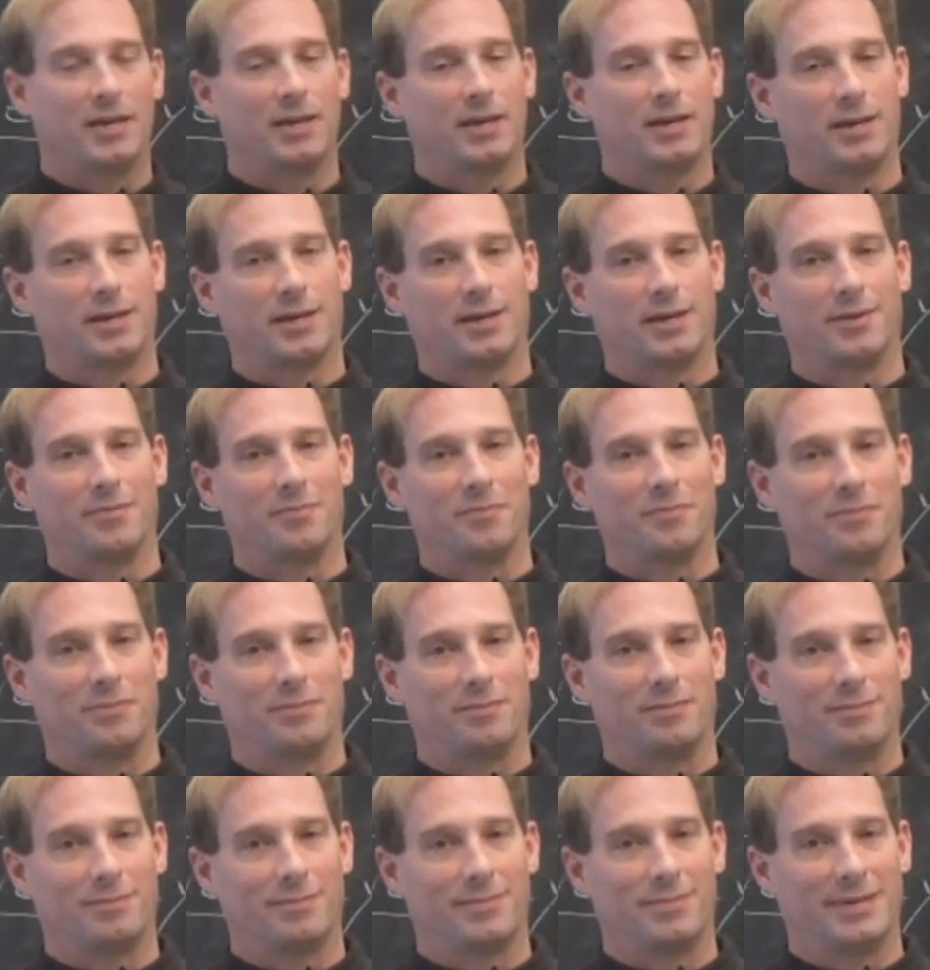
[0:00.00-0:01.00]

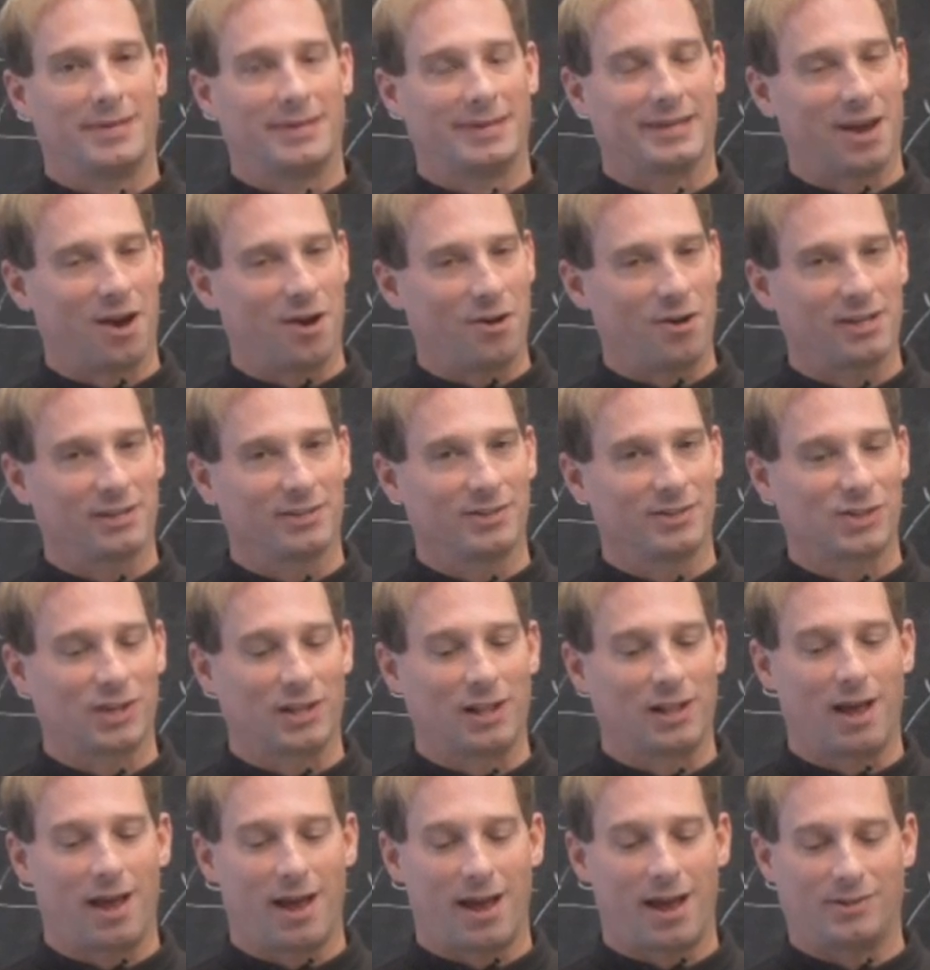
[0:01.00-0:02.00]
In, in calculus
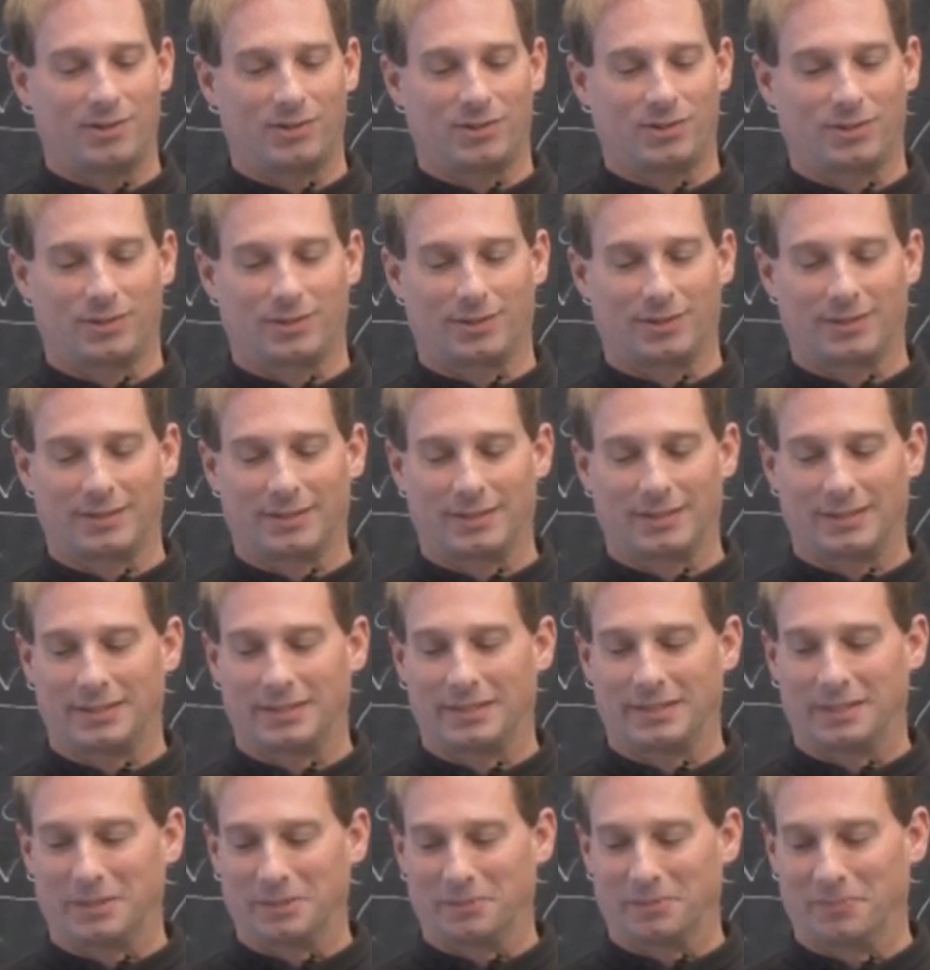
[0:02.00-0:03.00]
class,
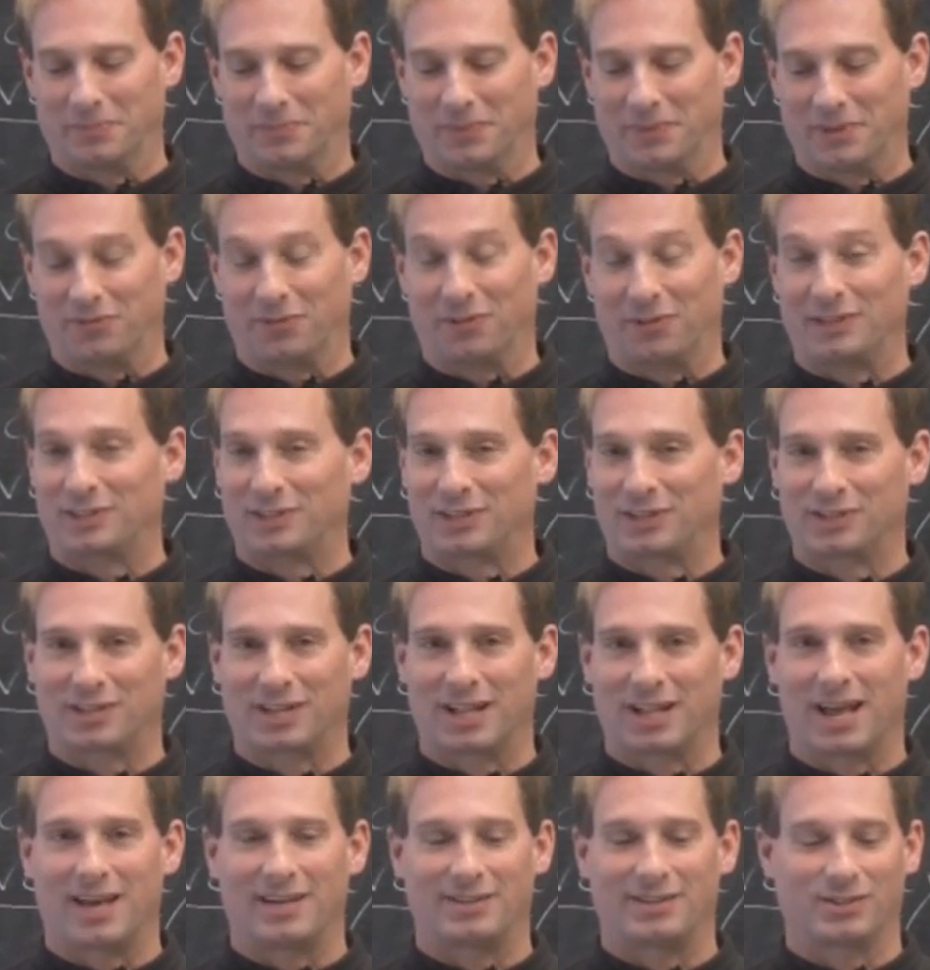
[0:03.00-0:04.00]
um, in physics
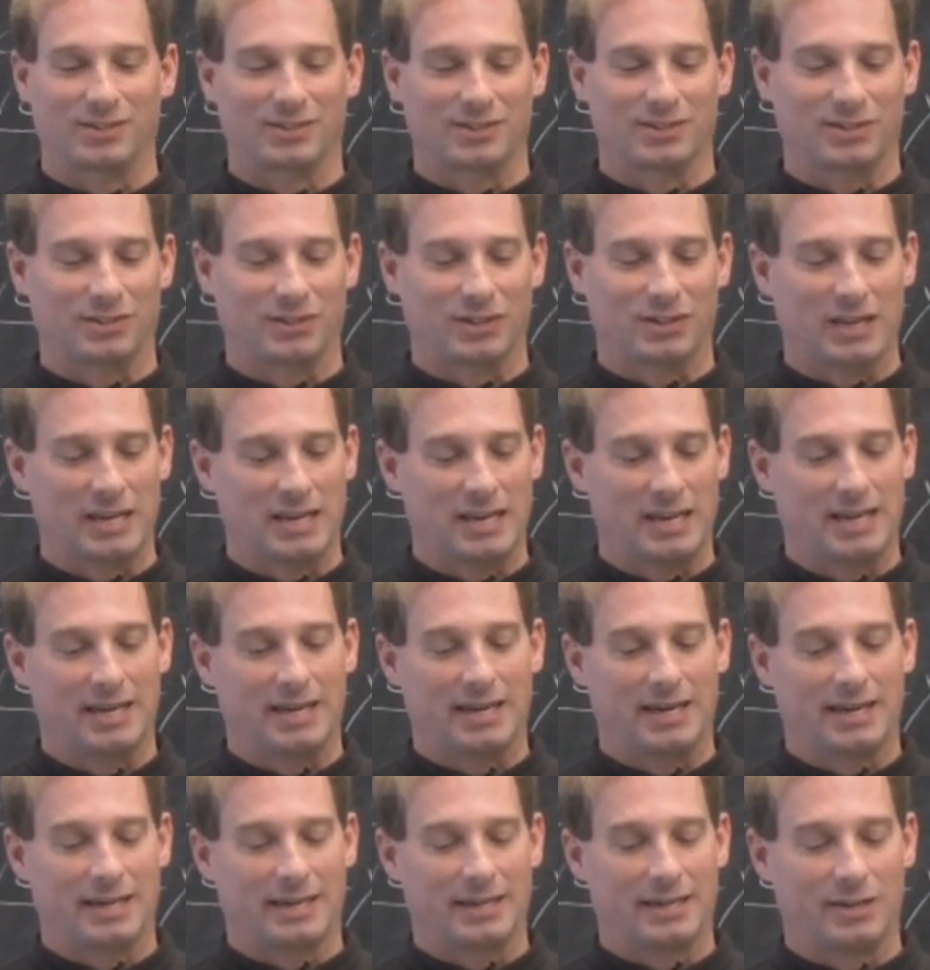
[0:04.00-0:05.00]
classes,
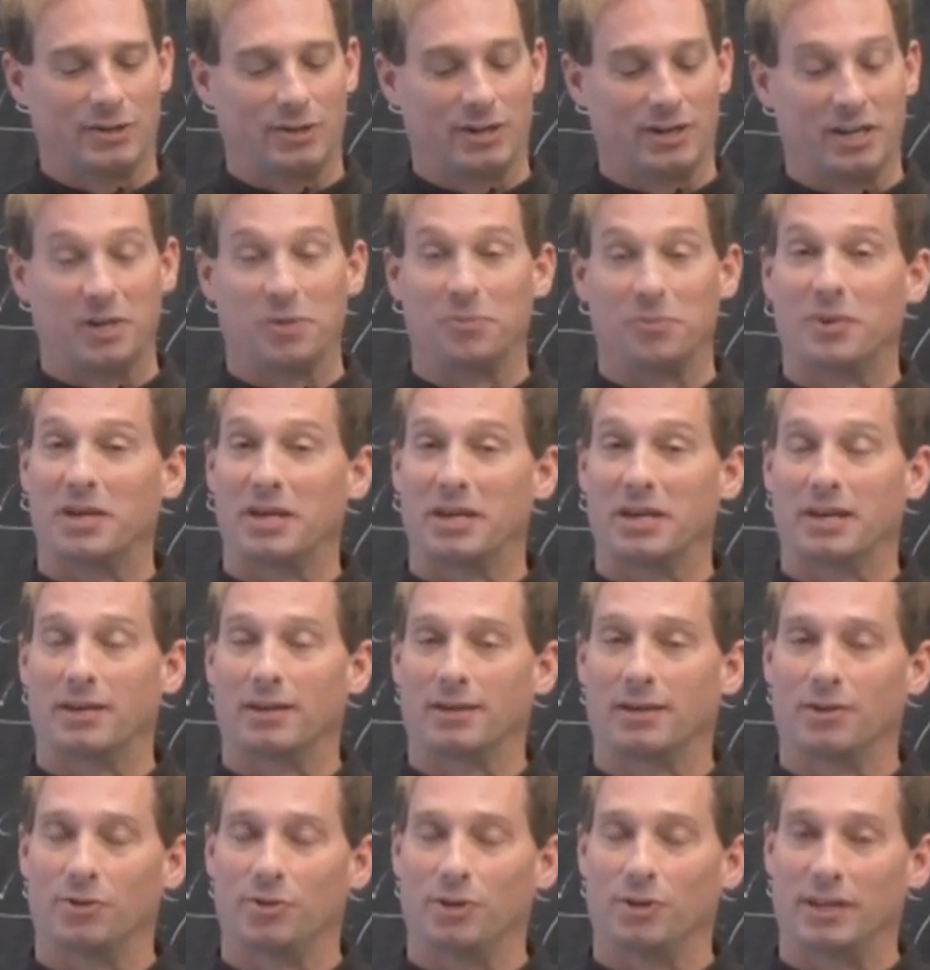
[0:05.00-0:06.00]
you need to be
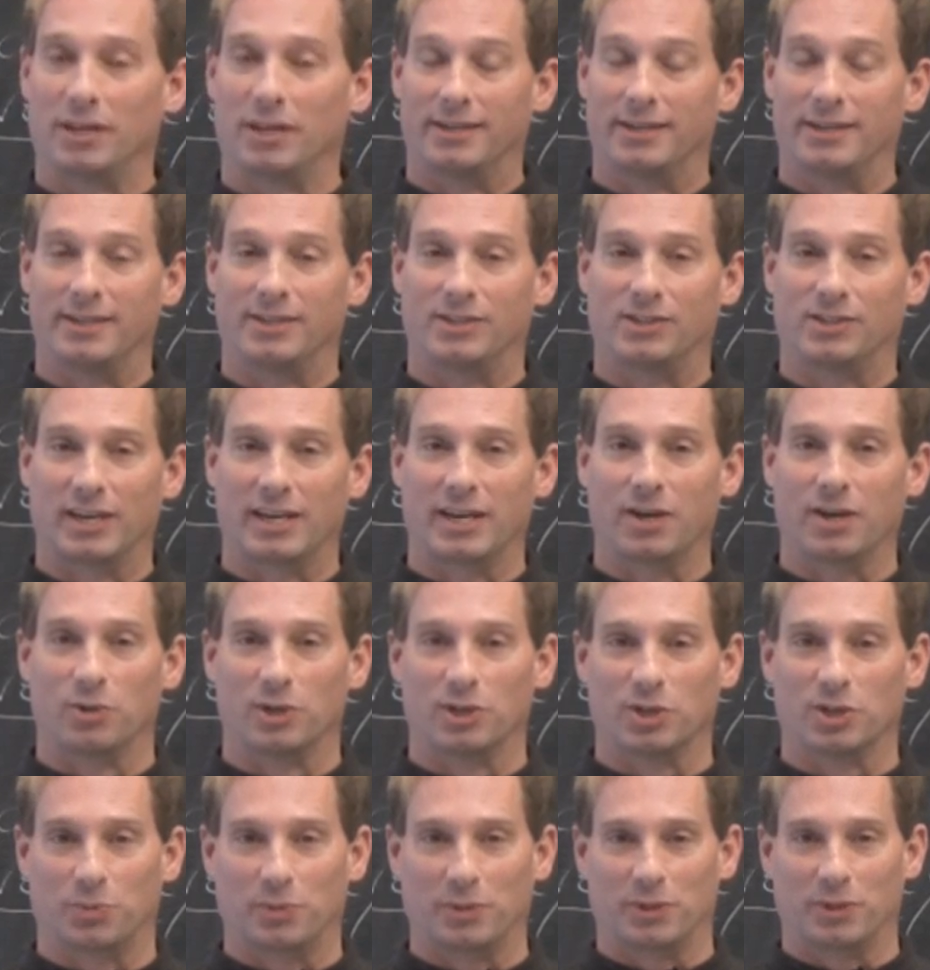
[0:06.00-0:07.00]
you to
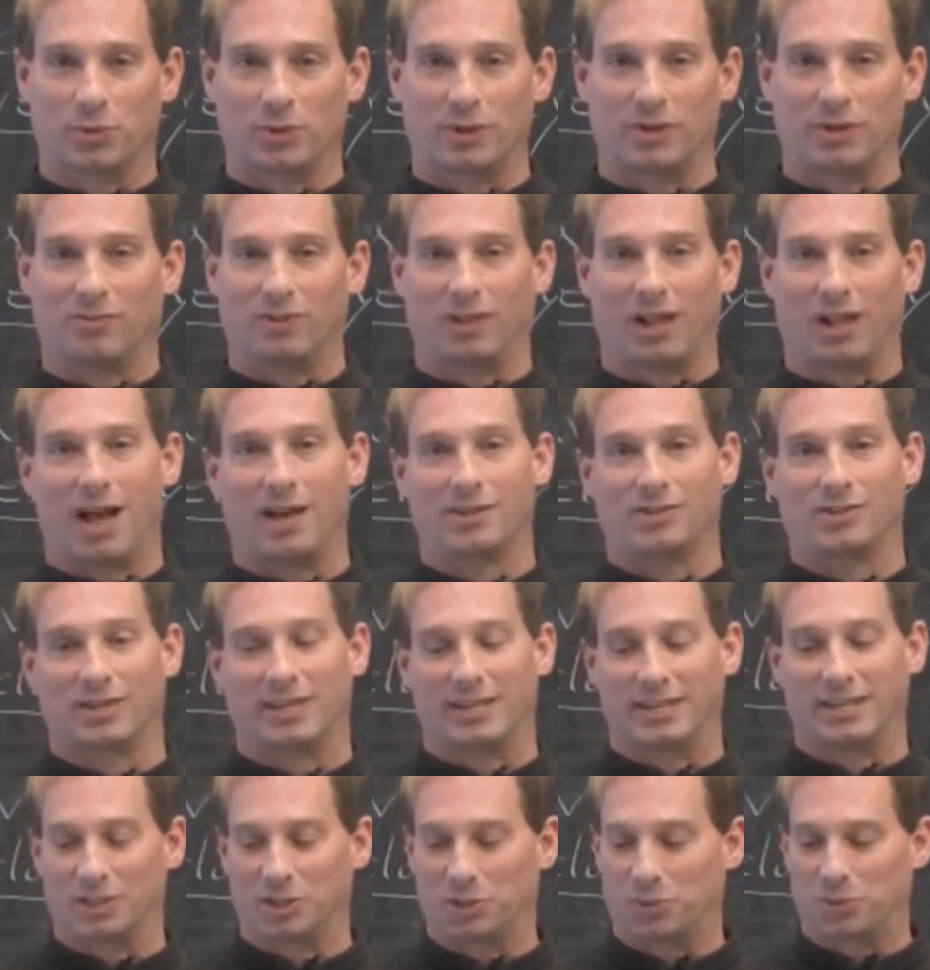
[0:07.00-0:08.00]
distinguish between
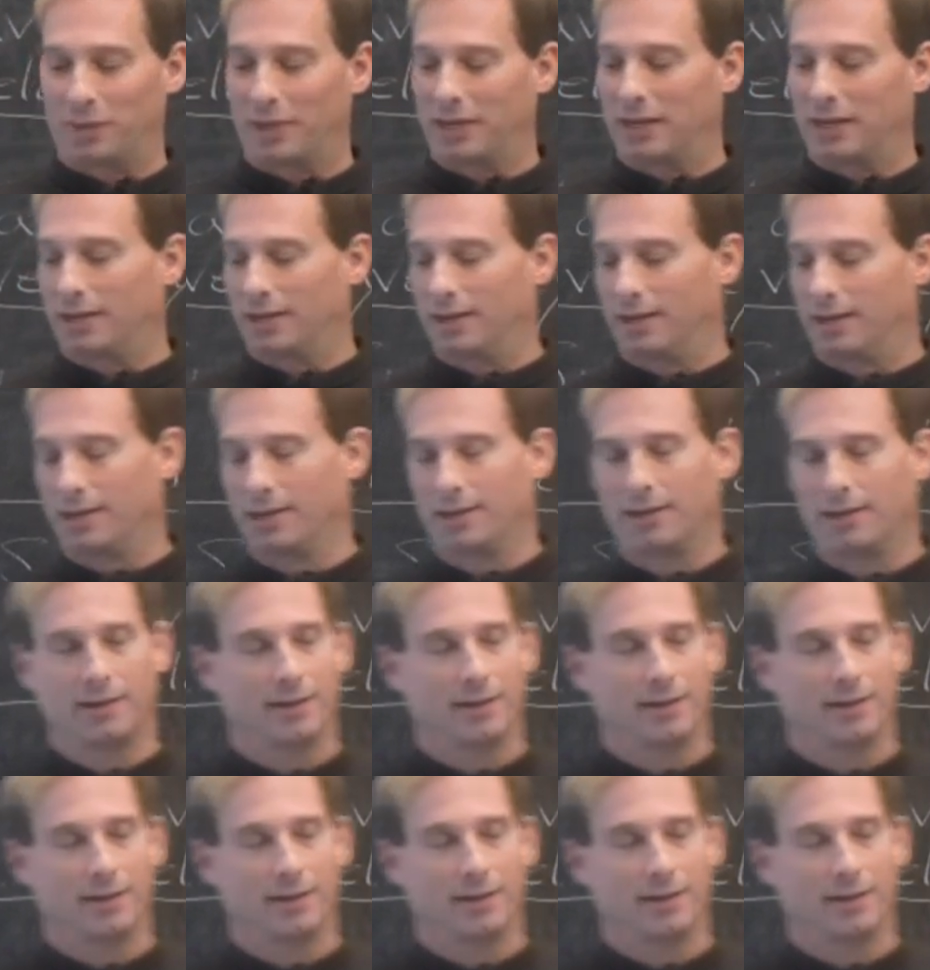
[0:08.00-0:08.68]
velocity and speed.